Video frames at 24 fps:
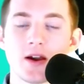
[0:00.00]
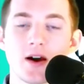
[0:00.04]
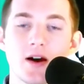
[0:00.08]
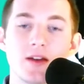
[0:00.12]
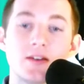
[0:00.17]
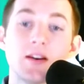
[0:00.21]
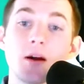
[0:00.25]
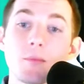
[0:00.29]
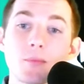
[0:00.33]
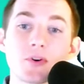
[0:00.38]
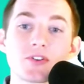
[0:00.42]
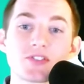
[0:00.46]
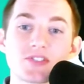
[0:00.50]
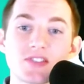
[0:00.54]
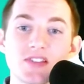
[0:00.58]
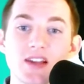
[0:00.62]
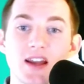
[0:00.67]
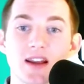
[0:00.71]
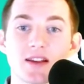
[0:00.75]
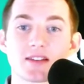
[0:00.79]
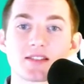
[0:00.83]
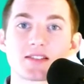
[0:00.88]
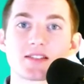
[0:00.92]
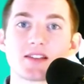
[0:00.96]
Number
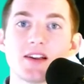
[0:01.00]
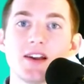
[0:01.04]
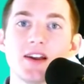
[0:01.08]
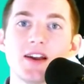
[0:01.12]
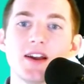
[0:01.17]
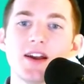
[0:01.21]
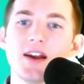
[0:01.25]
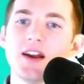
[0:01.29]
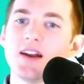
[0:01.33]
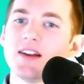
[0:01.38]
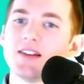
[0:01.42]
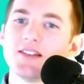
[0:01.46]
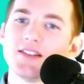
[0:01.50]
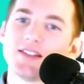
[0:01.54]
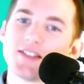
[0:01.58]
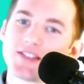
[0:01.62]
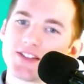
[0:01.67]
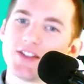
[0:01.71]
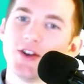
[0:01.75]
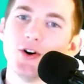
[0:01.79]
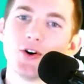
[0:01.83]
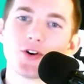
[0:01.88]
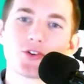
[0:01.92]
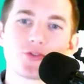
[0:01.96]
six,
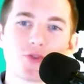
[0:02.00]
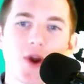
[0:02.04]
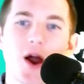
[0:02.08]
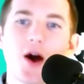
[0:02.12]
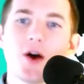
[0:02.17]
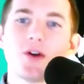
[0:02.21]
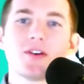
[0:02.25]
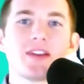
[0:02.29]
Silk Road